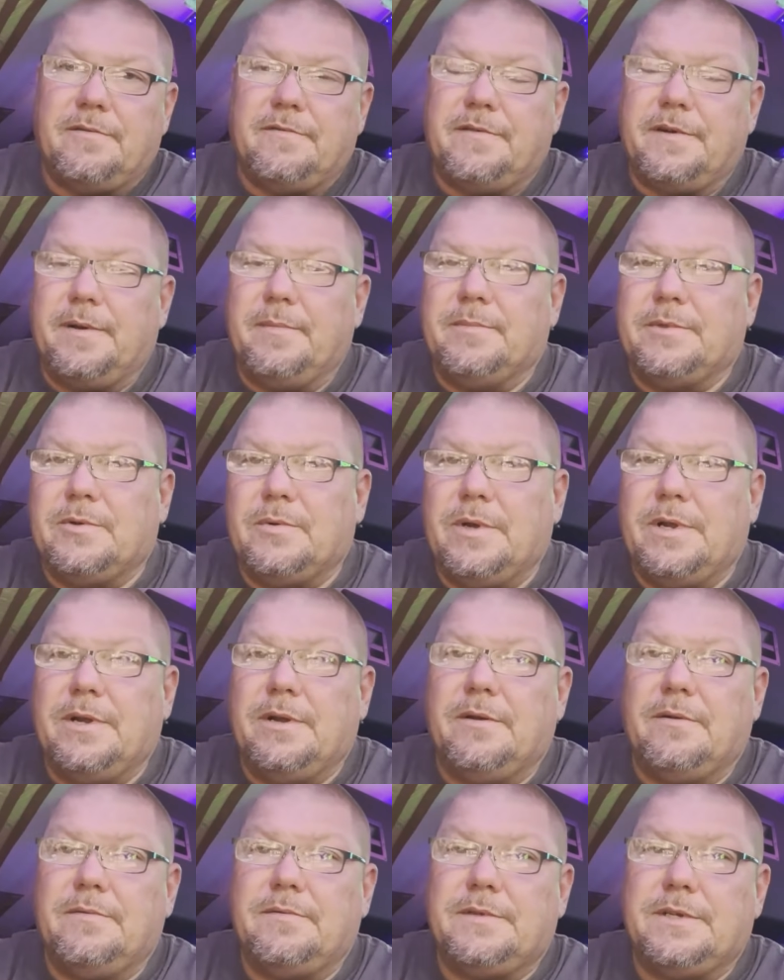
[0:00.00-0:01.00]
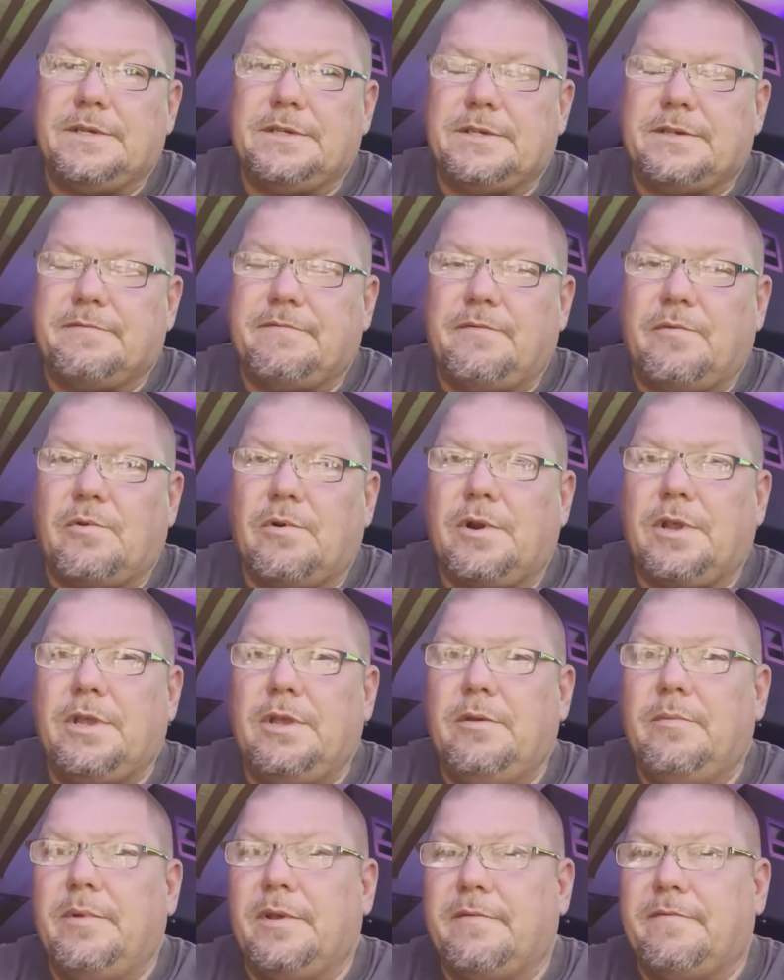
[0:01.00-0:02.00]
for them 12s. It's a 4
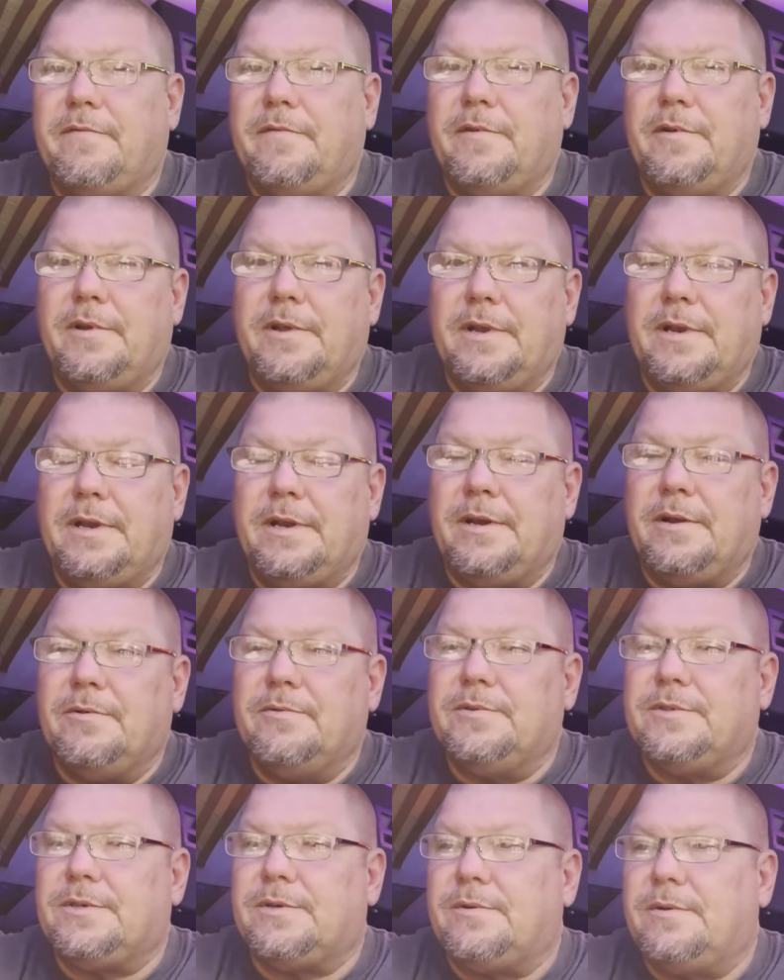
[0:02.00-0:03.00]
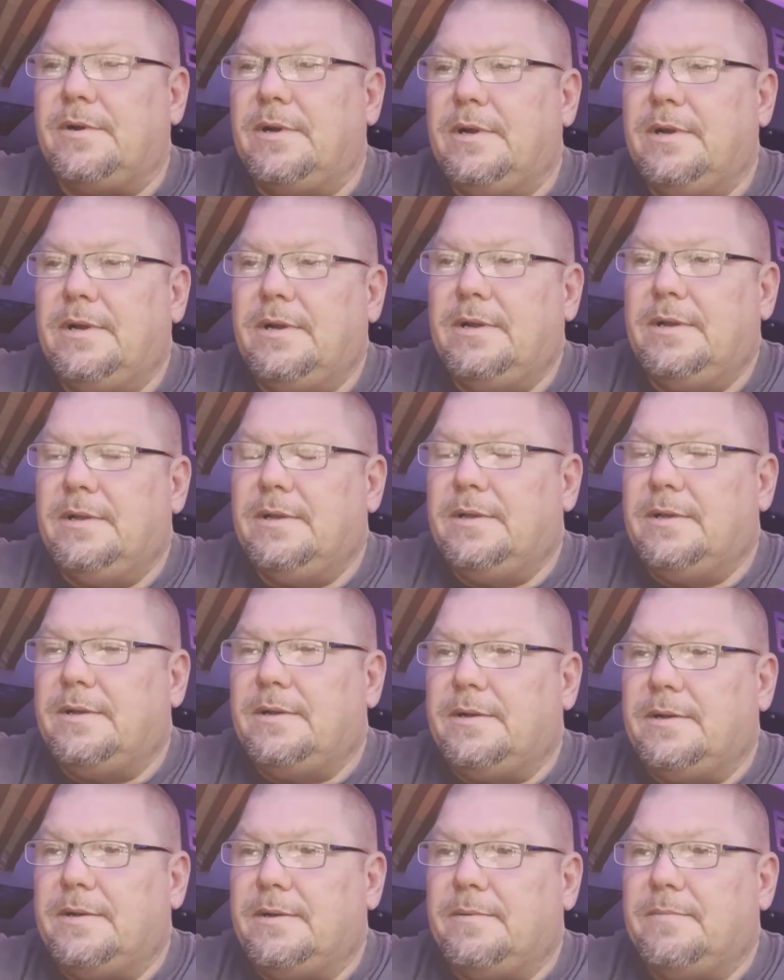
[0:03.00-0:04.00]
cubic foot, and those are
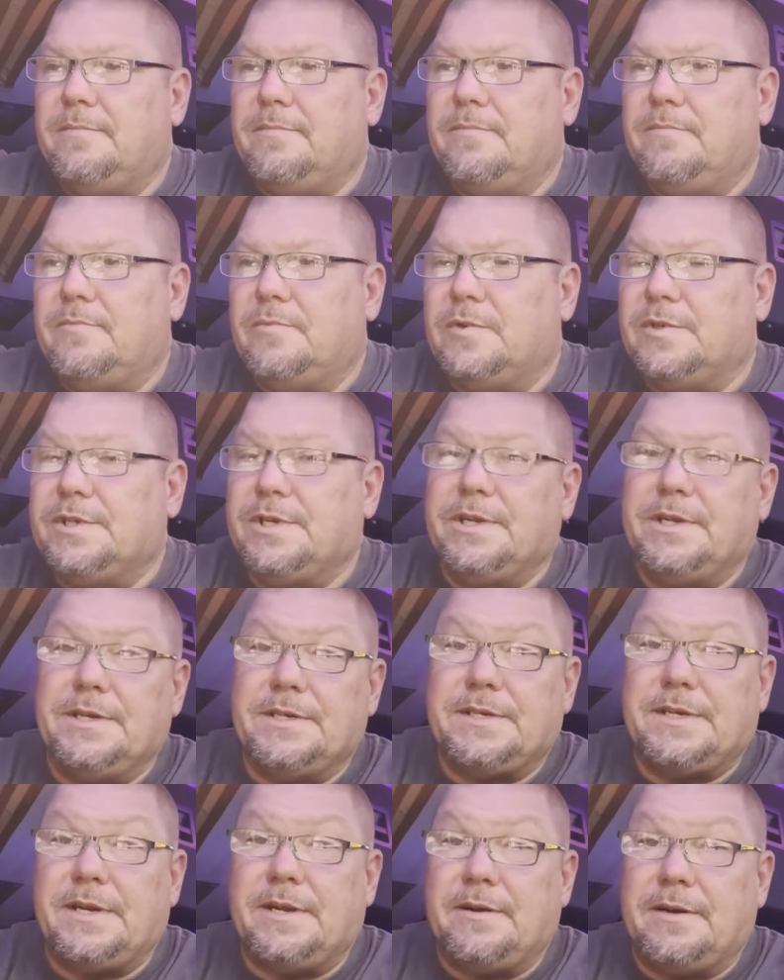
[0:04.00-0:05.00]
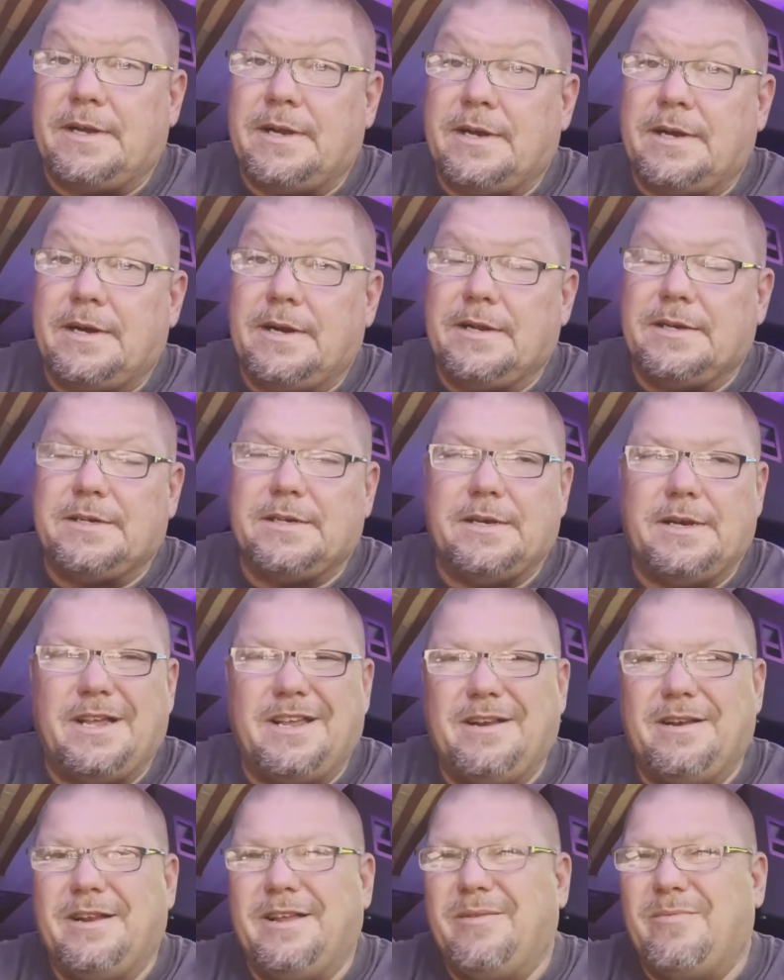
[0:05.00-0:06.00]
resilient sound onyx, and
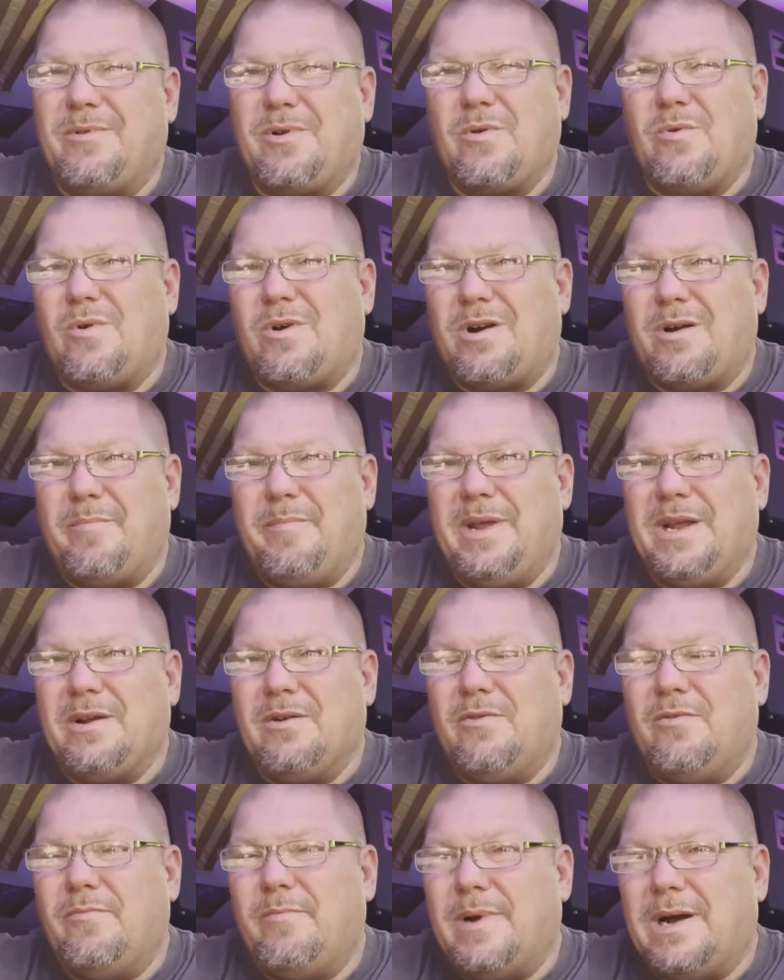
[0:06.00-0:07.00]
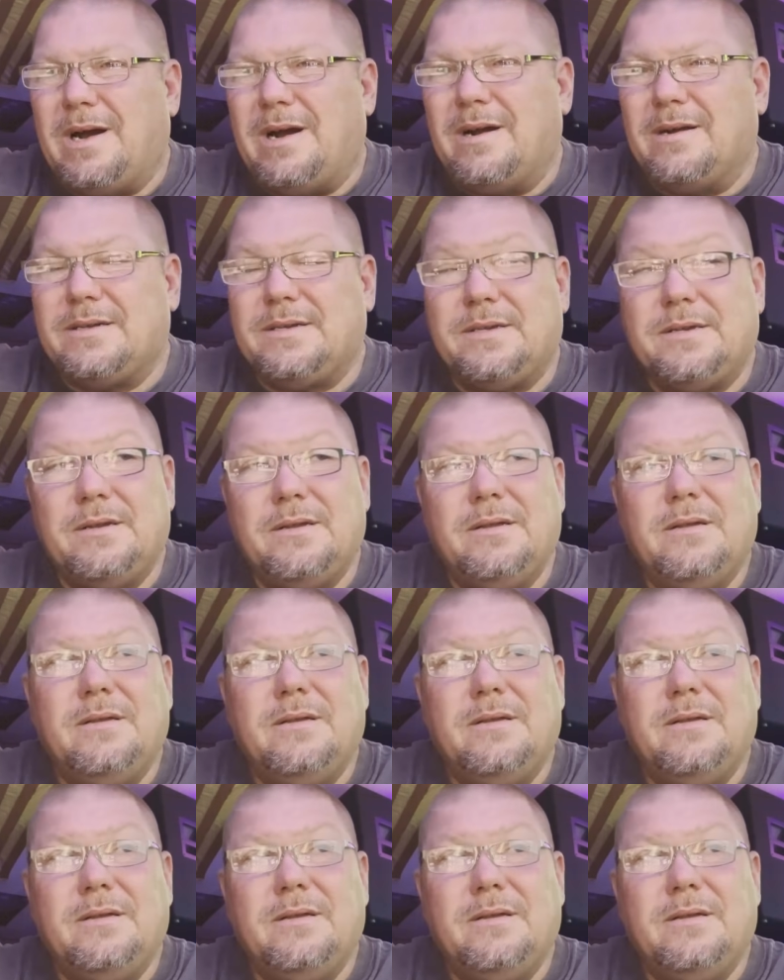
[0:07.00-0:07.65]
they require a big old box.